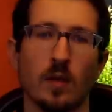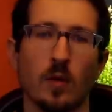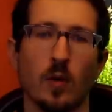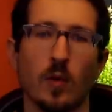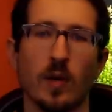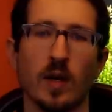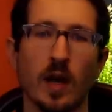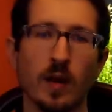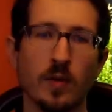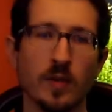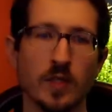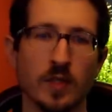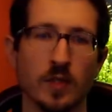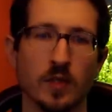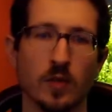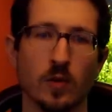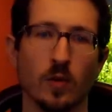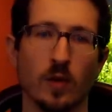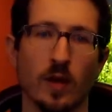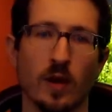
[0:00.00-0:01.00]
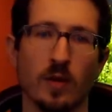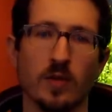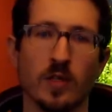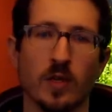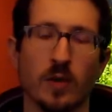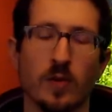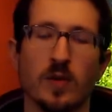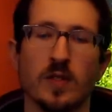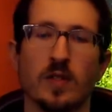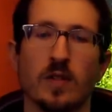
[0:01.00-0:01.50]
But when I was in school, I was
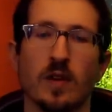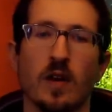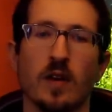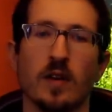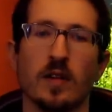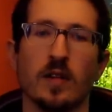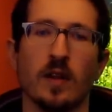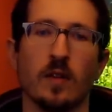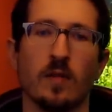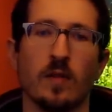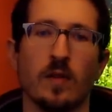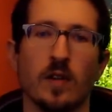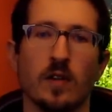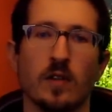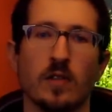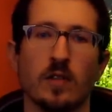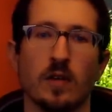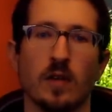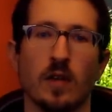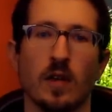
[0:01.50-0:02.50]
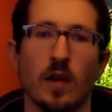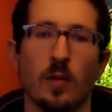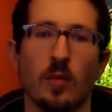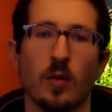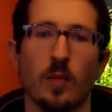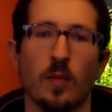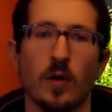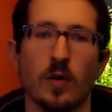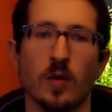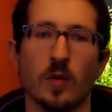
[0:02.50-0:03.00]
always taught a definition
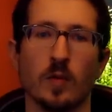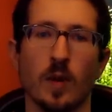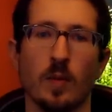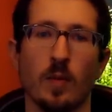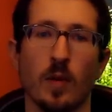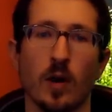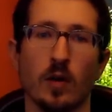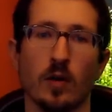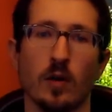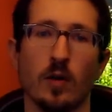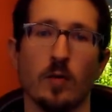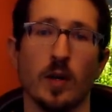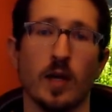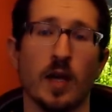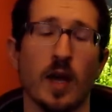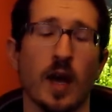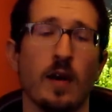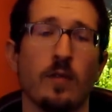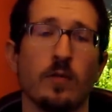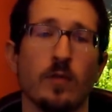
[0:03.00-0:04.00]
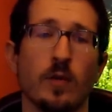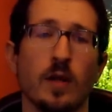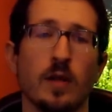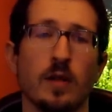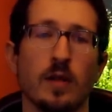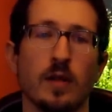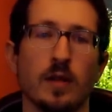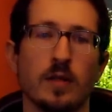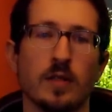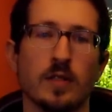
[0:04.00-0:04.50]
proposed by Margot
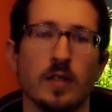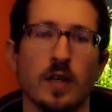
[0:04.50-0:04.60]
McCaffery that